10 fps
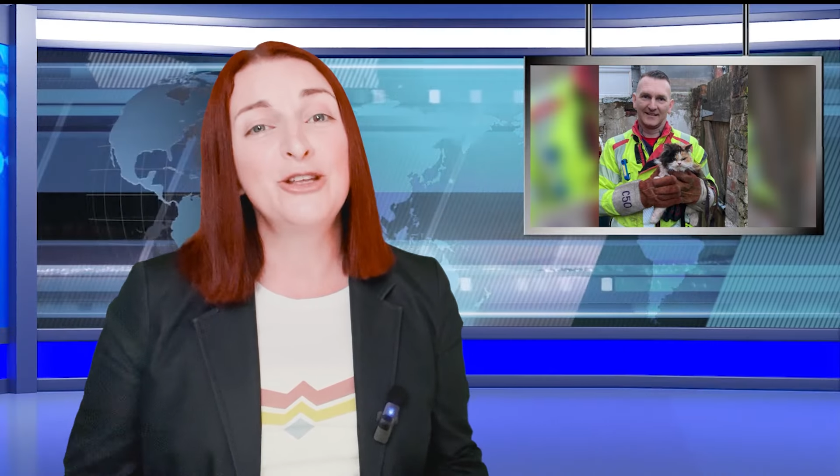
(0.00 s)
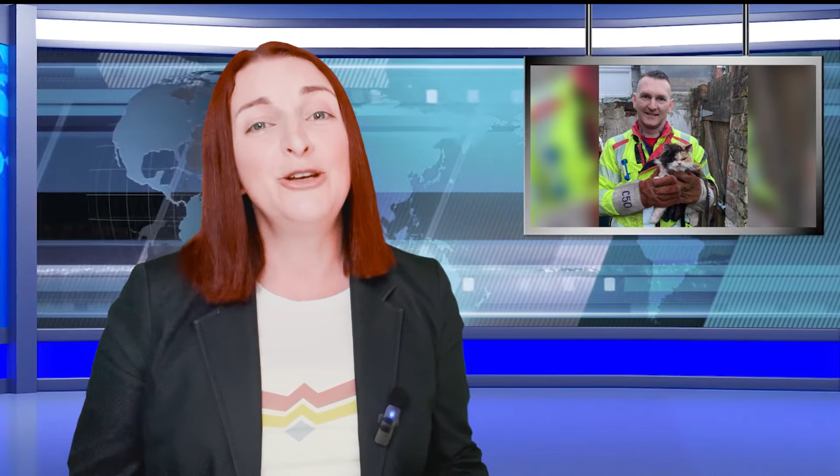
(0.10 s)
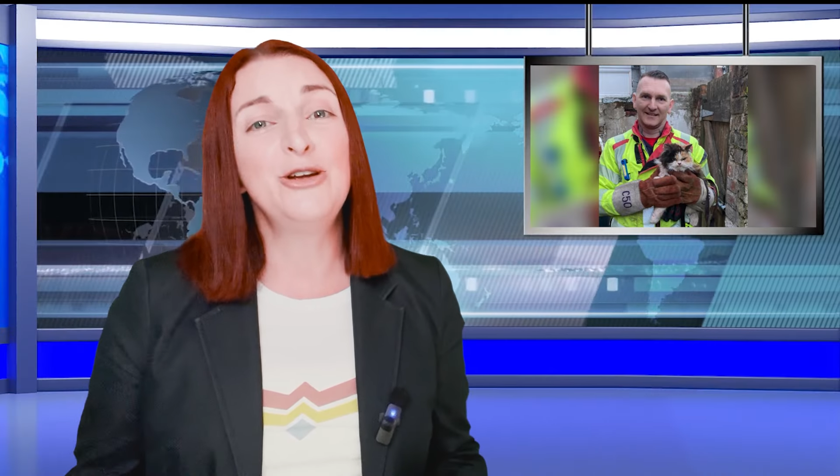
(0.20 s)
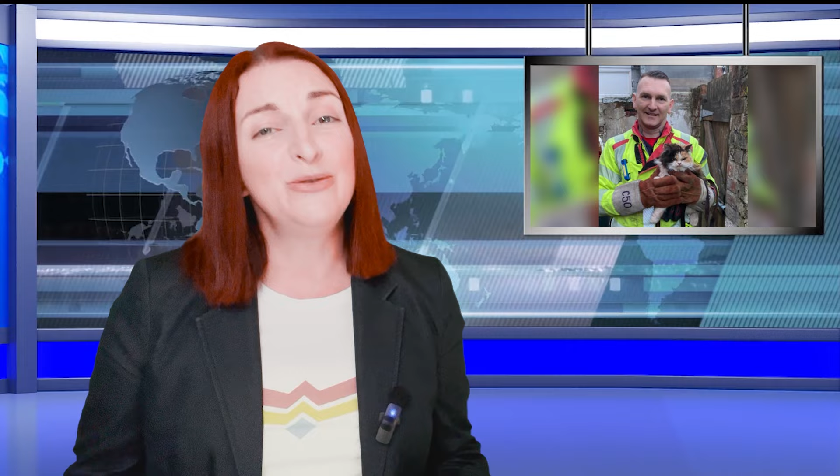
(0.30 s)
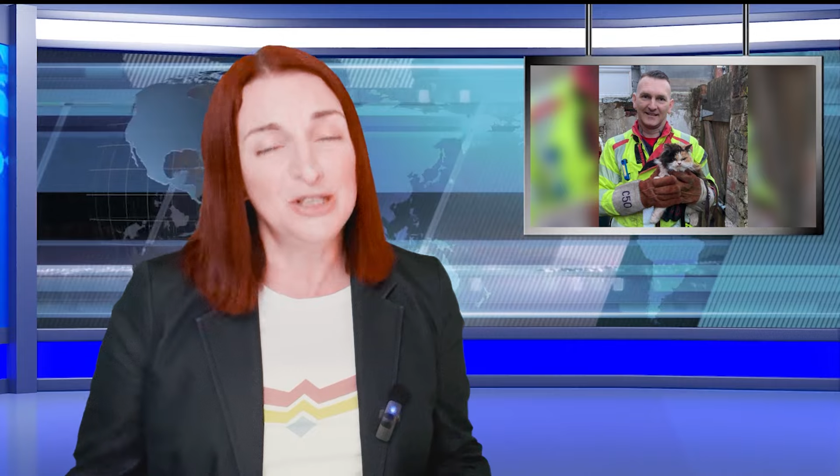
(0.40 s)
the
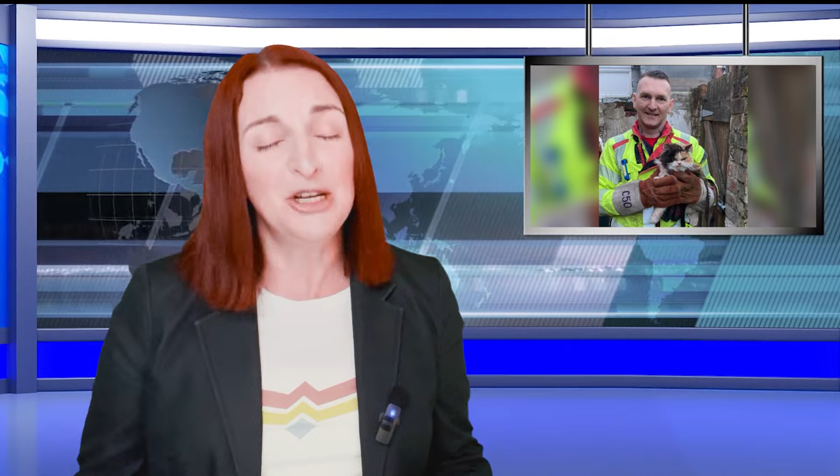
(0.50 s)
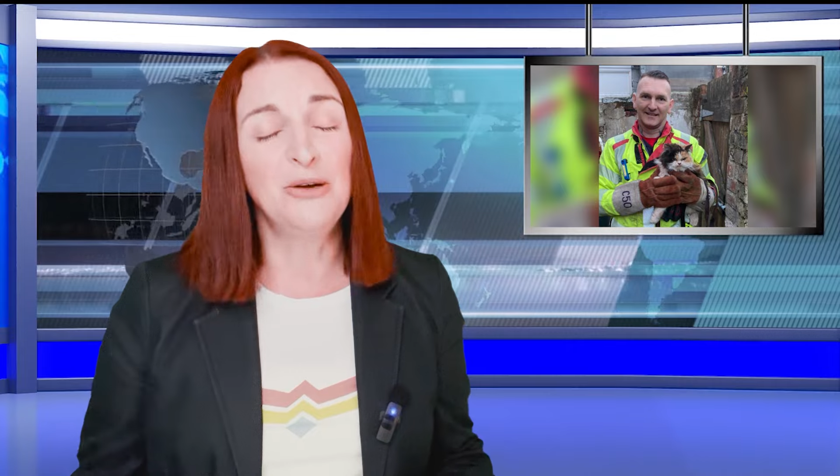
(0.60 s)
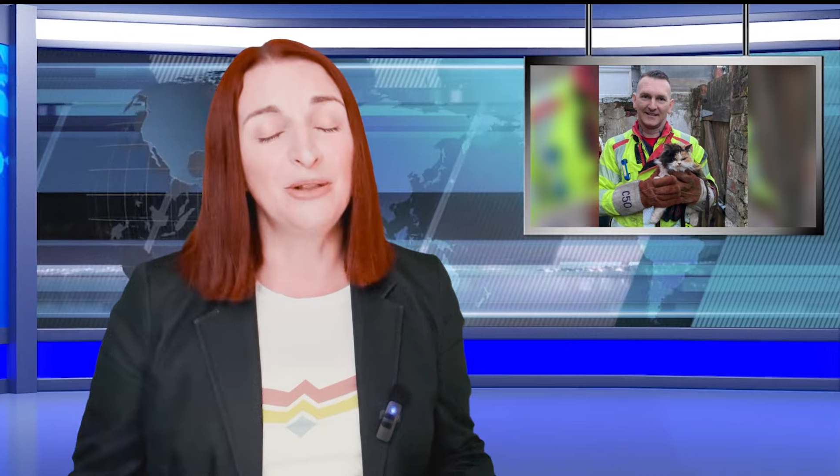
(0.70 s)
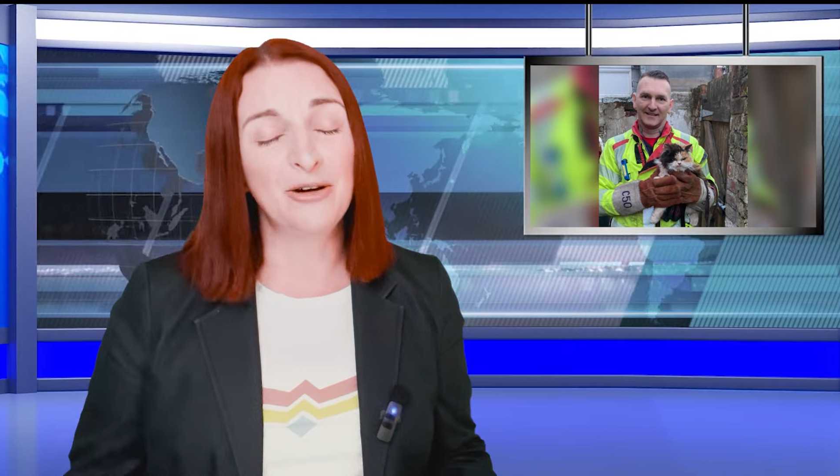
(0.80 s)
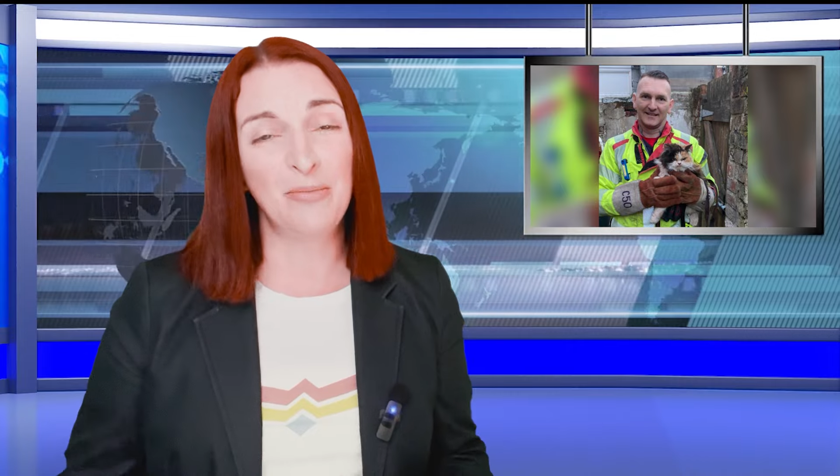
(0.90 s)
news
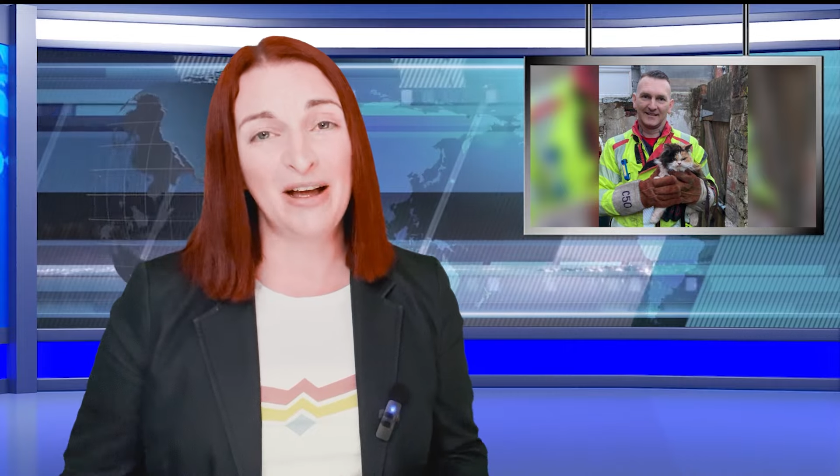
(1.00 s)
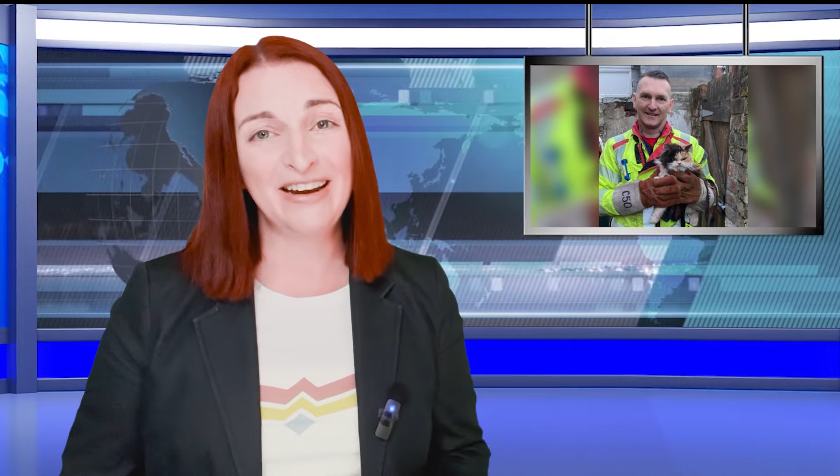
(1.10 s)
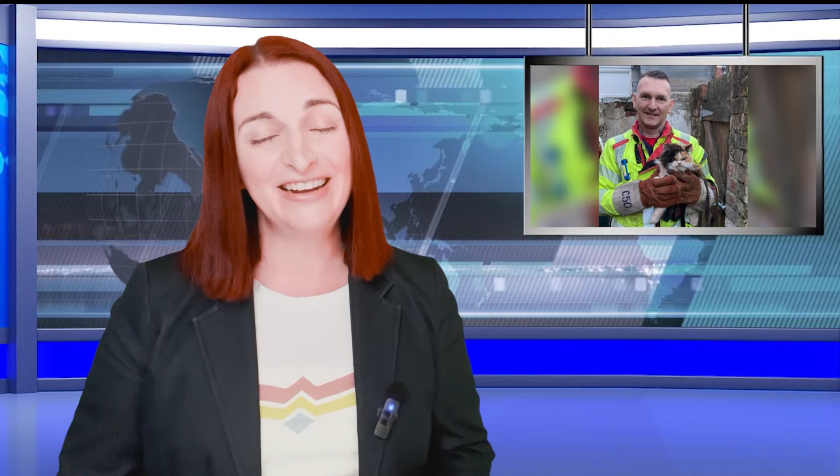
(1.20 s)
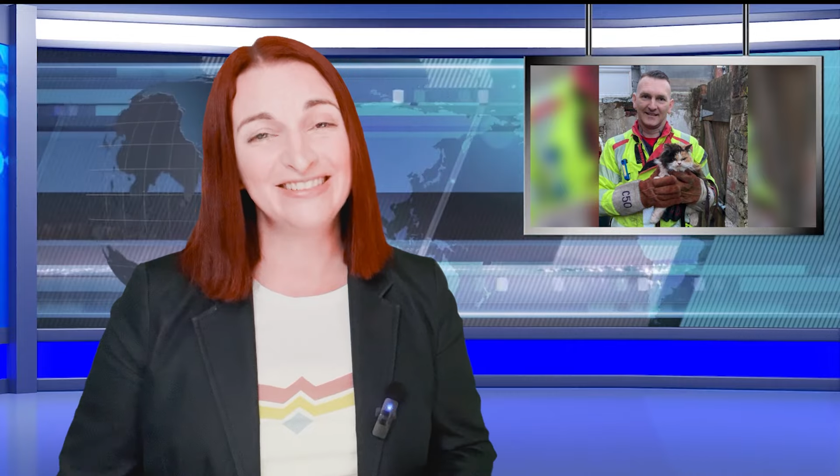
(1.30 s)
too, little buddy.